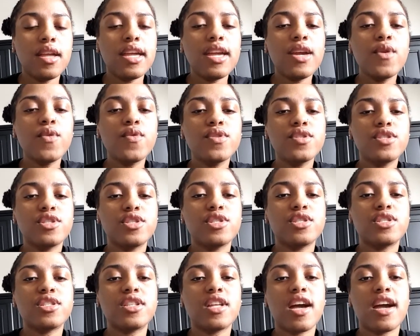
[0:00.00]
It was
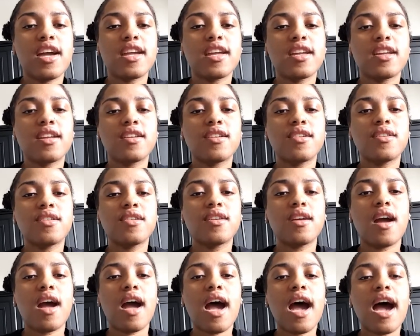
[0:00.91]
just like
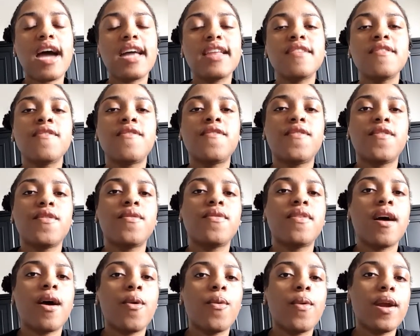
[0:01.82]
I didn't
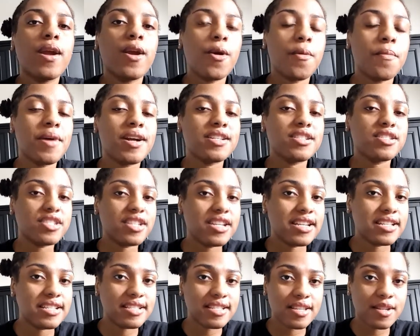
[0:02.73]
feel that weight on my
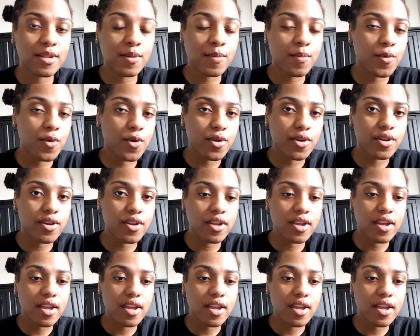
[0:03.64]
chest anymore.